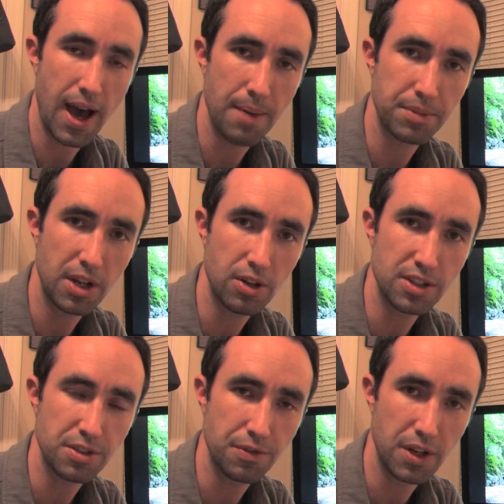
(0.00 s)
I'm
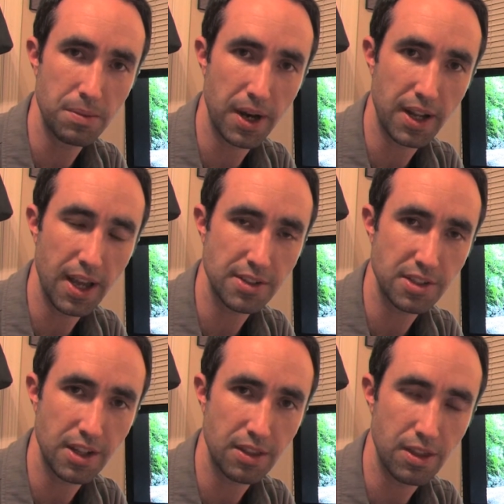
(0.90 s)
curious if anybody has
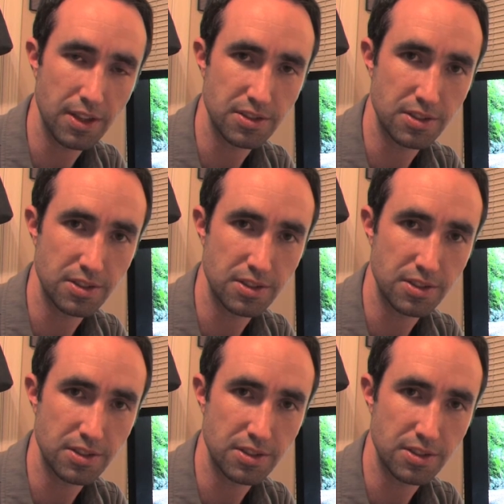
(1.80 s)
any things